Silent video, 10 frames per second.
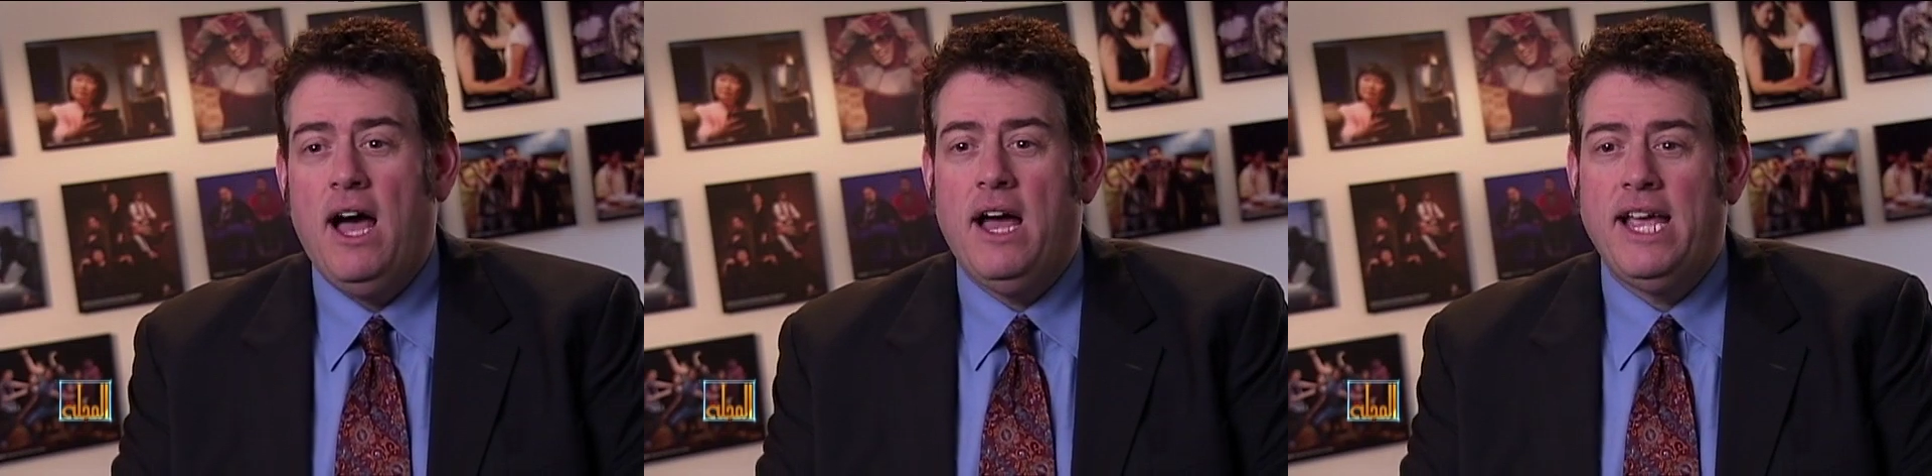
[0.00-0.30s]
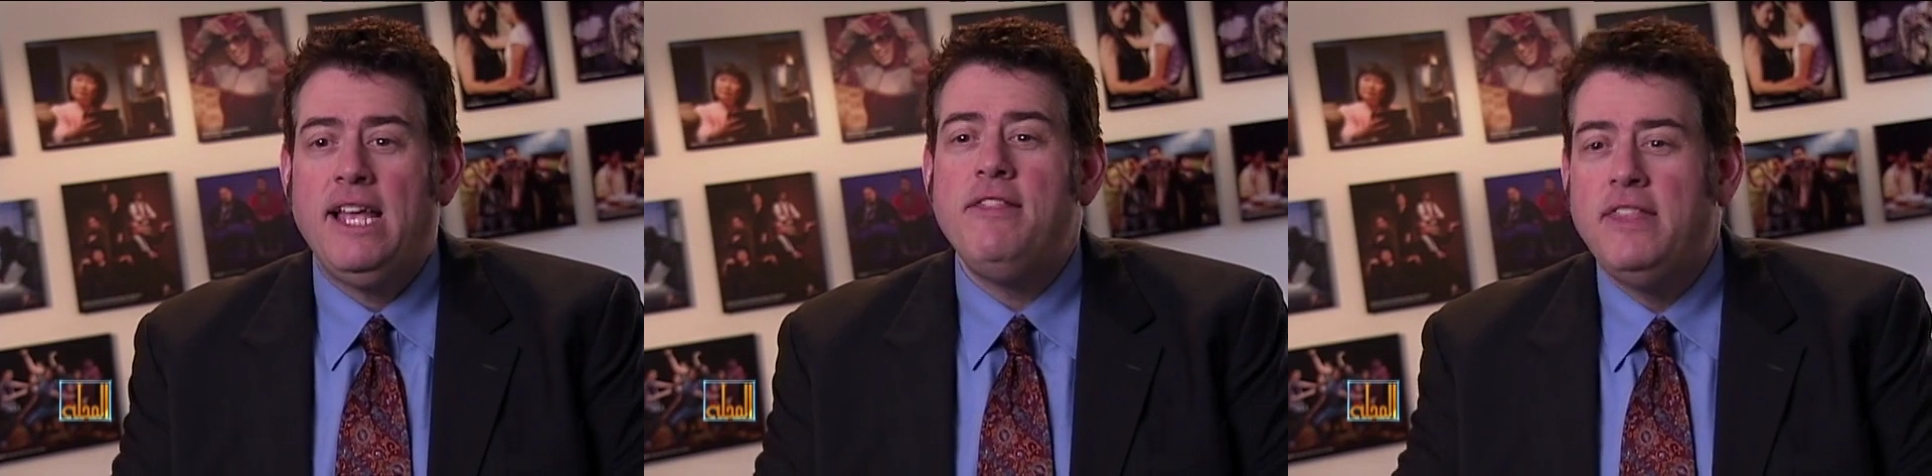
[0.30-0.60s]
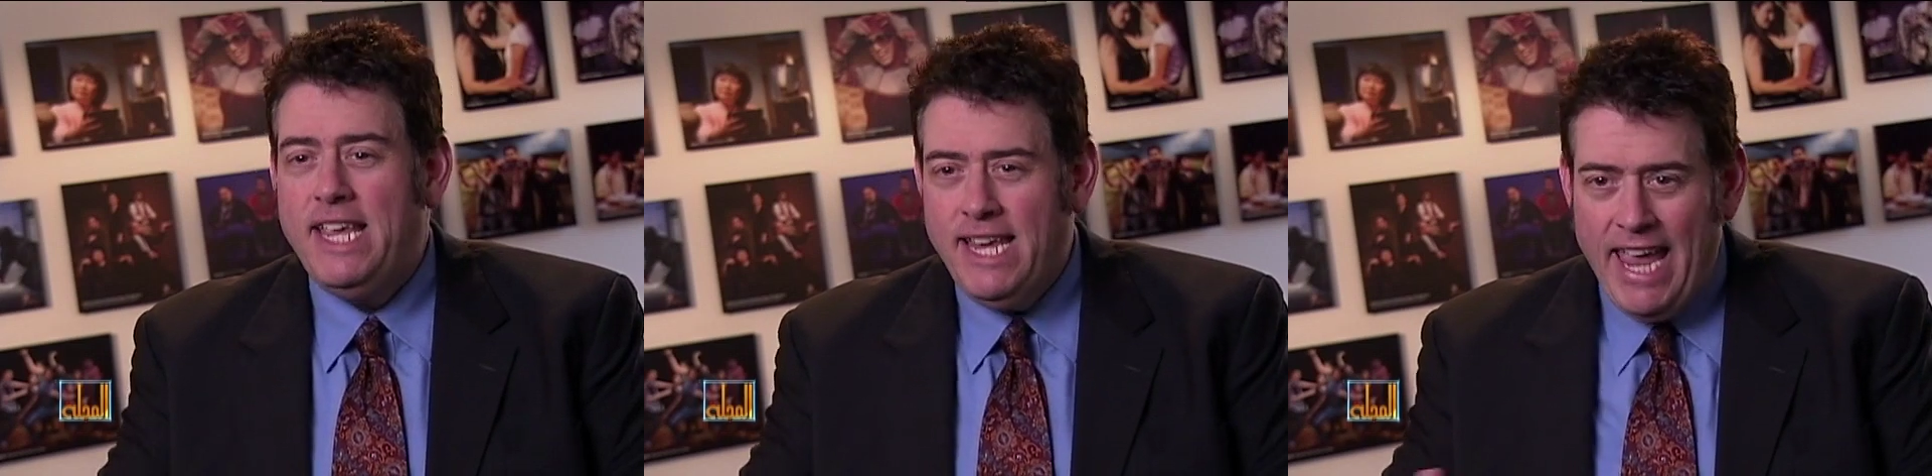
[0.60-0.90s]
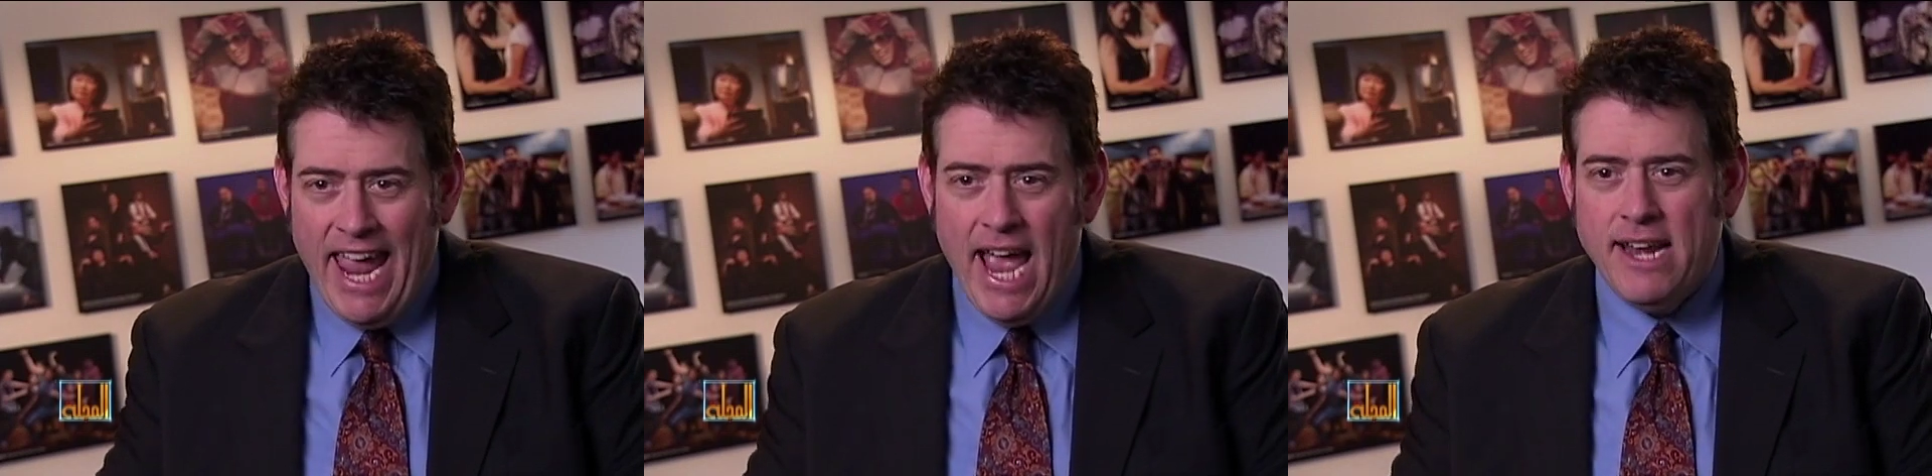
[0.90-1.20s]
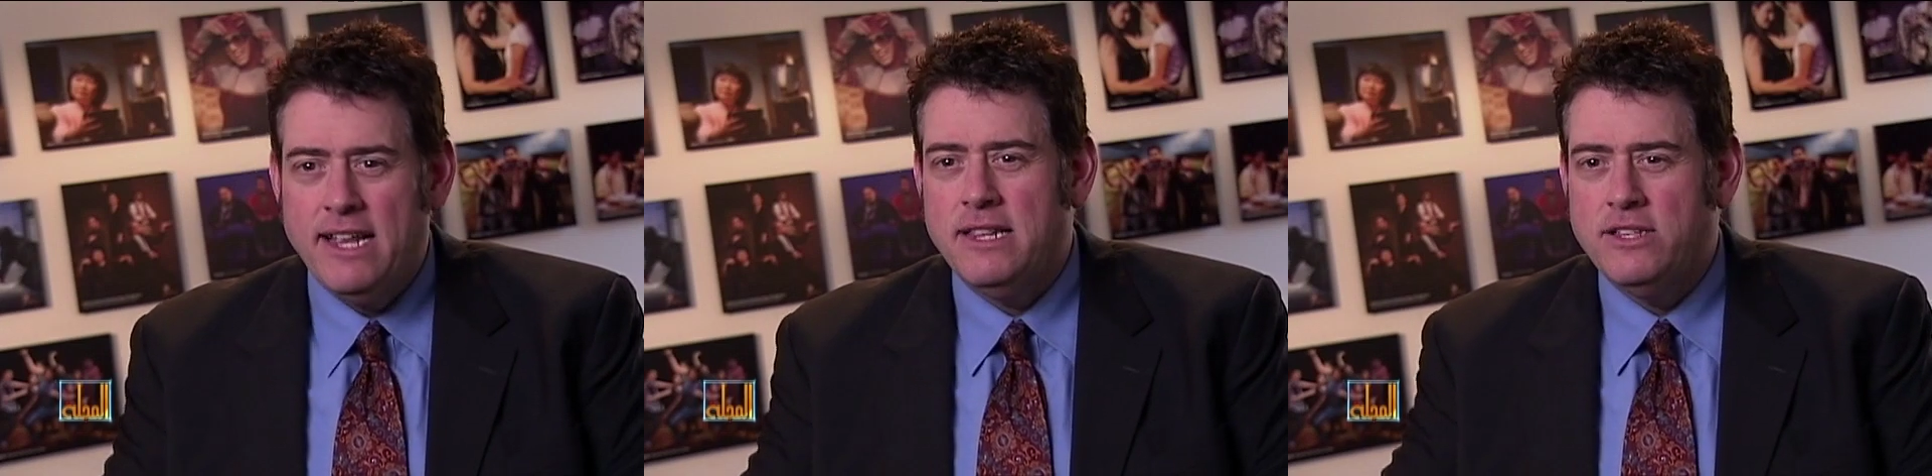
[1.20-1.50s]
uh, in the
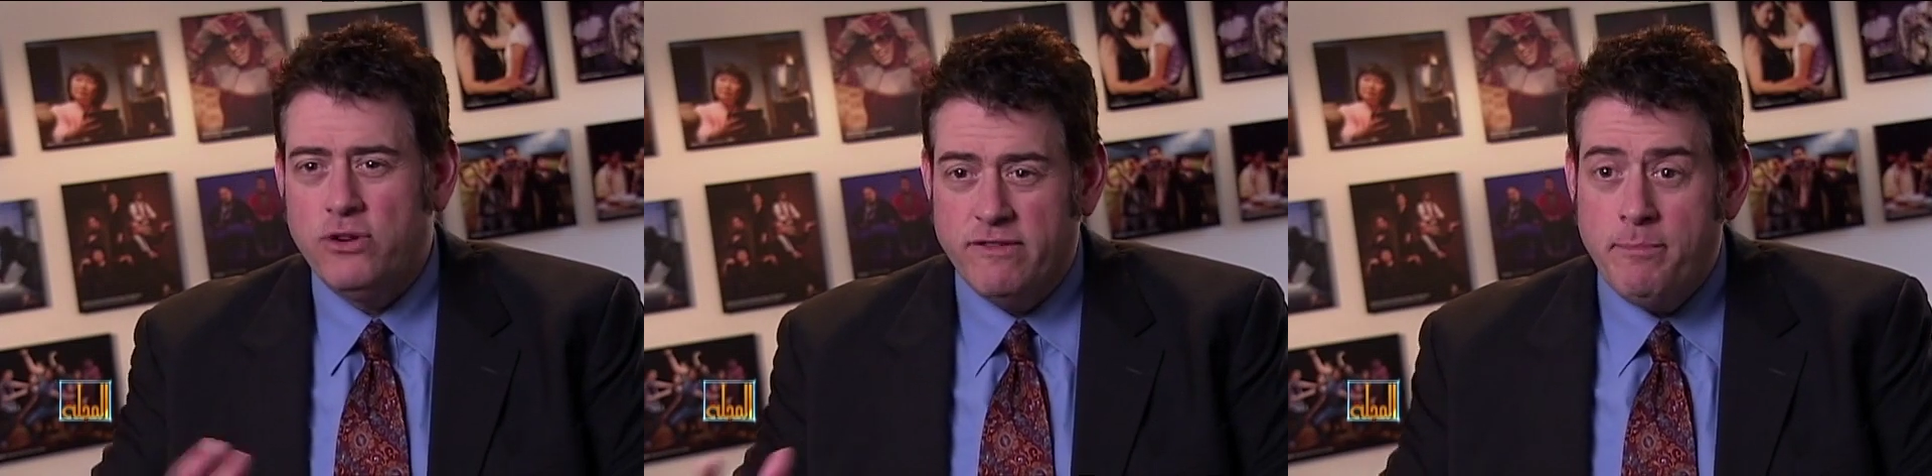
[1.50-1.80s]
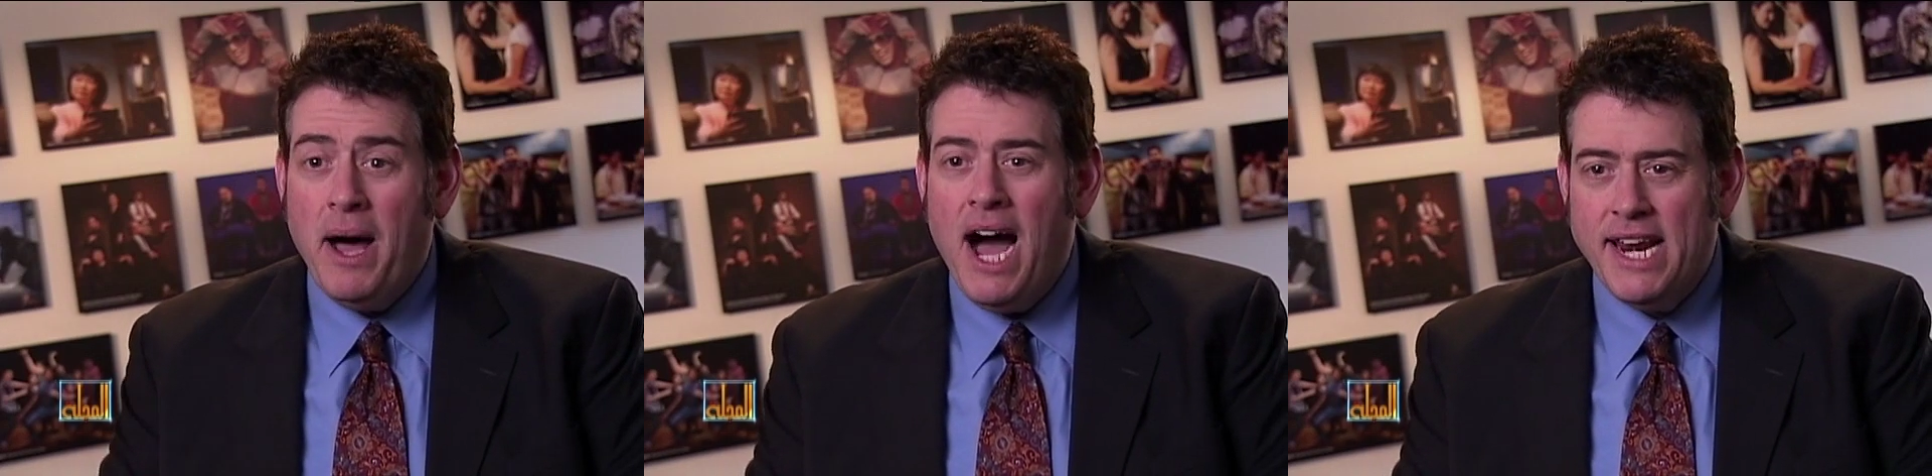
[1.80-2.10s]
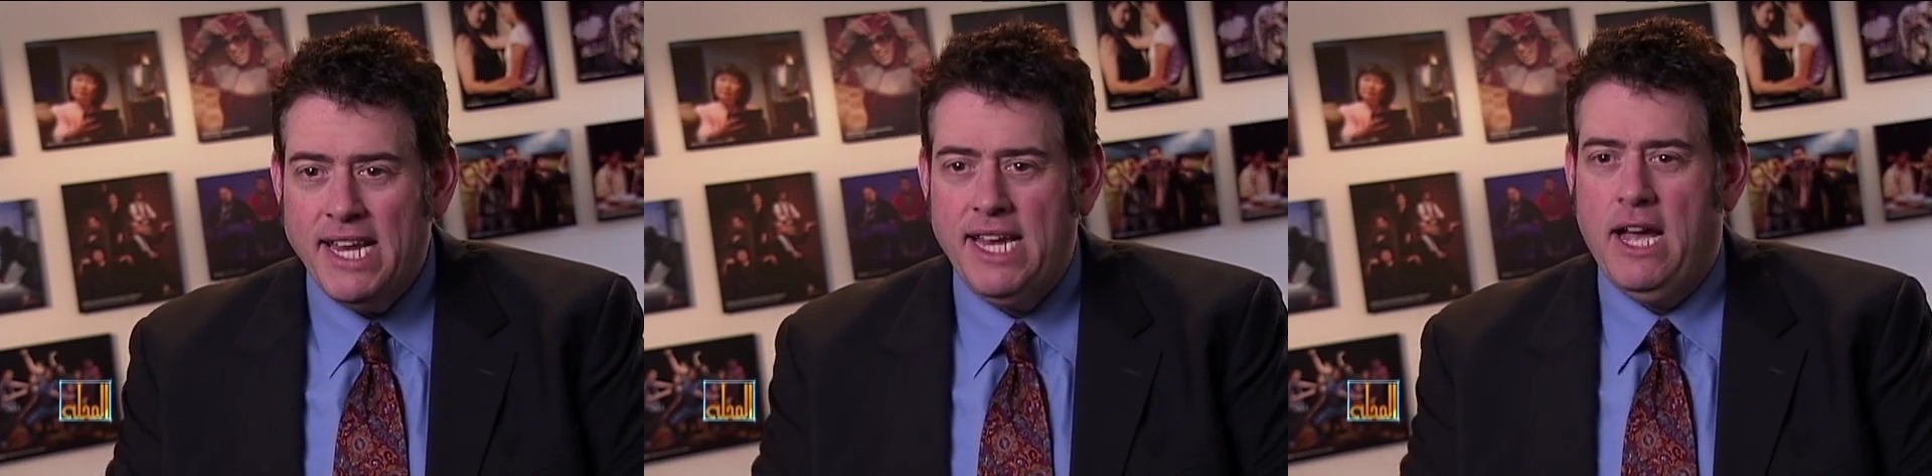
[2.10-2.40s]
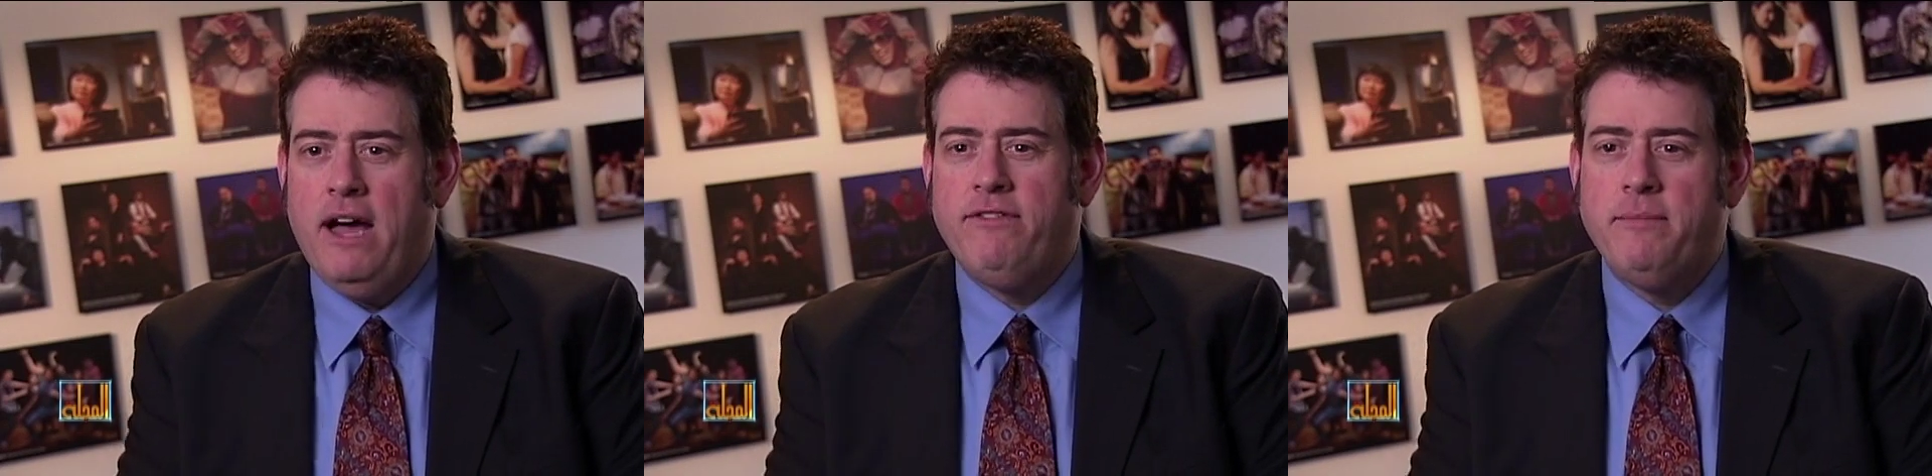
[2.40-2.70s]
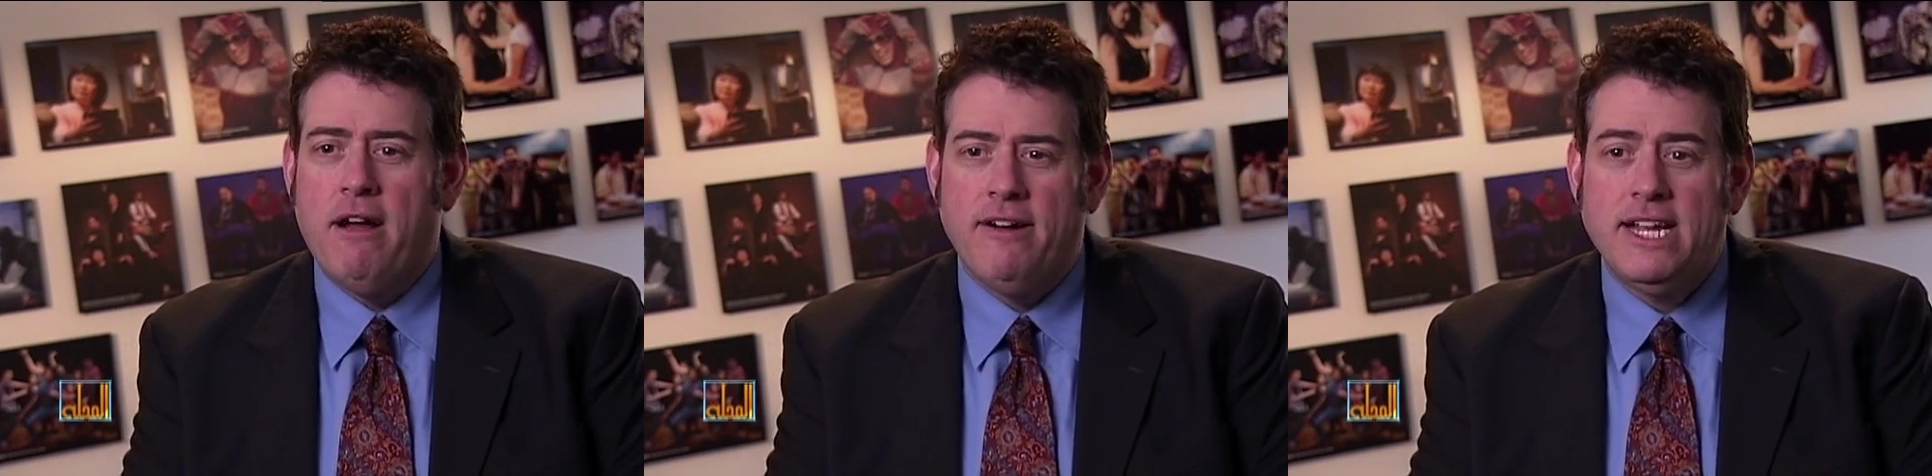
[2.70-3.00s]
canon, the sort of body of
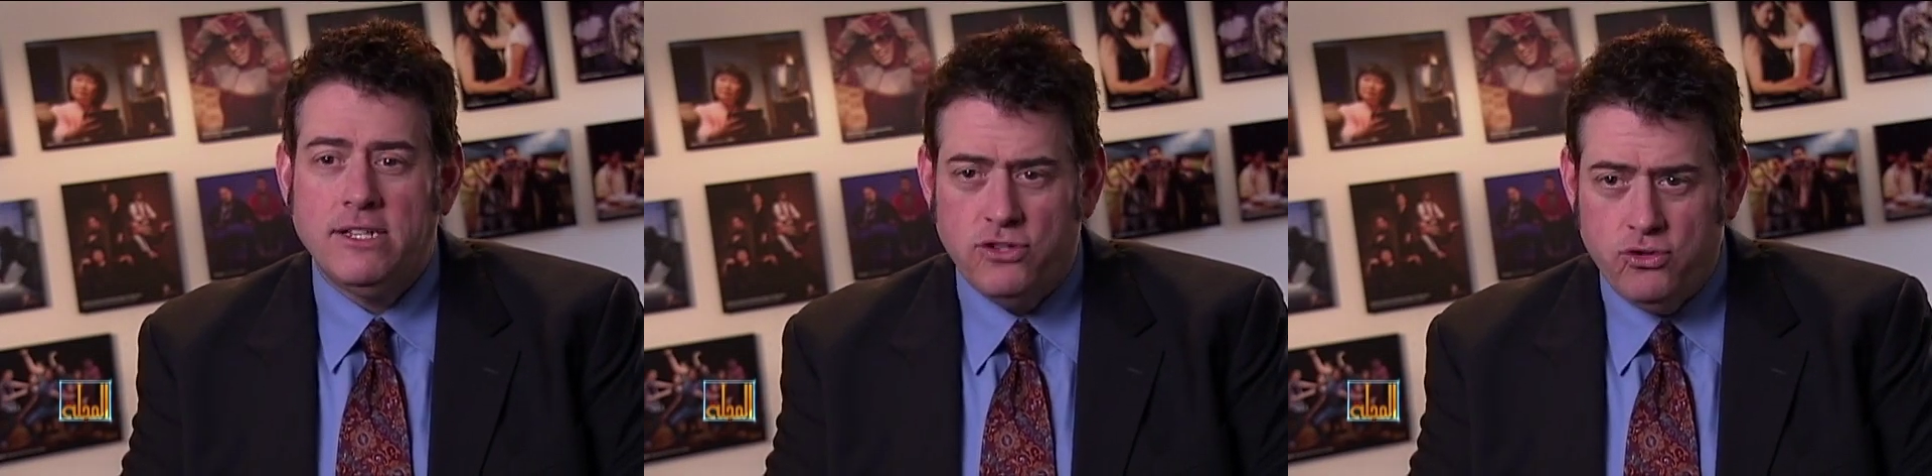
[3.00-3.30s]
American